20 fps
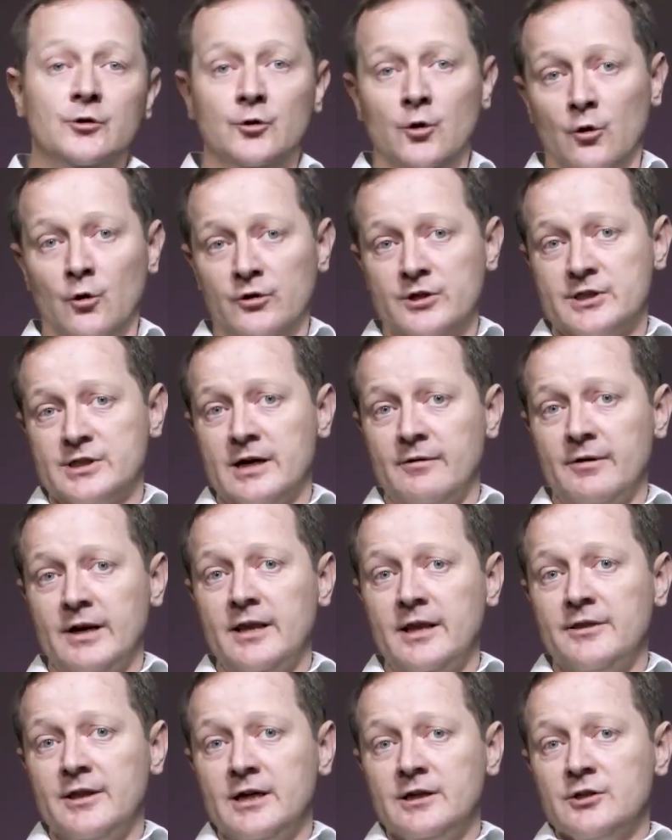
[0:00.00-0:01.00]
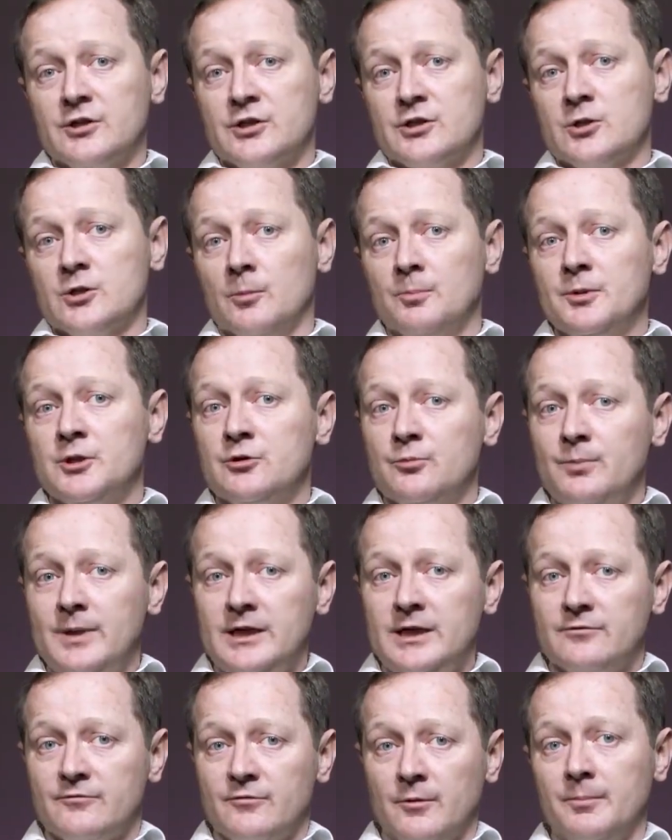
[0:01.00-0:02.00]
Nor is there anything to stop a
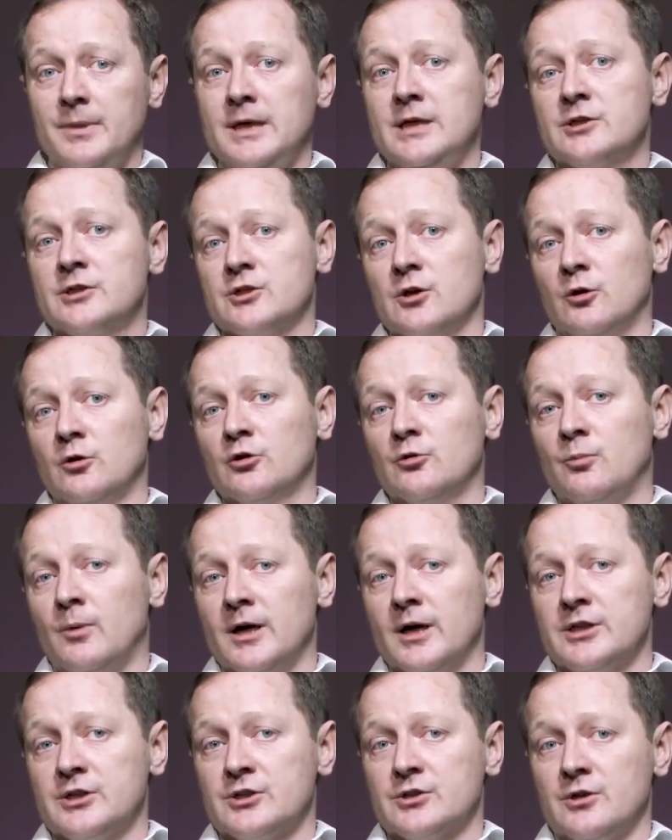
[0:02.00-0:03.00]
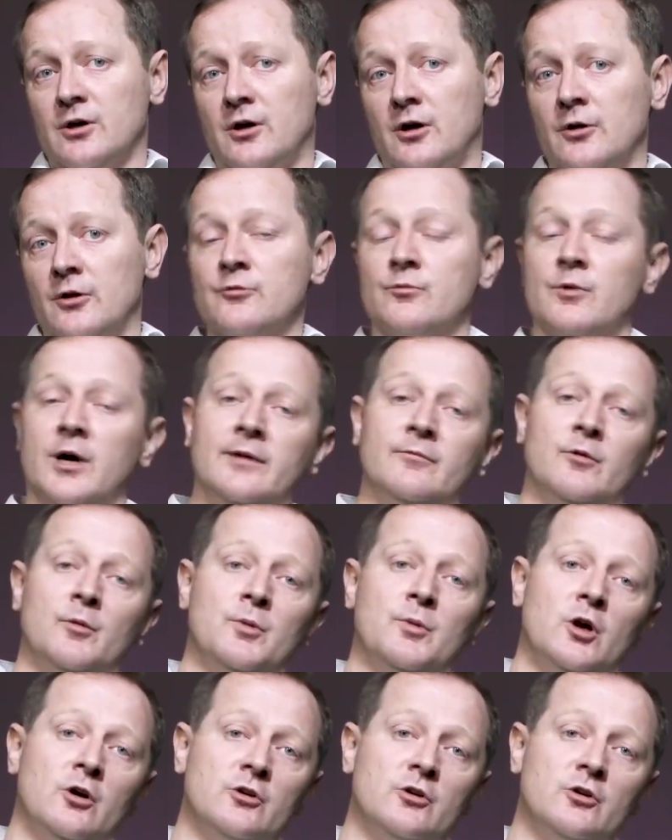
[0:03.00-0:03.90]
tweet from being sold twice on rival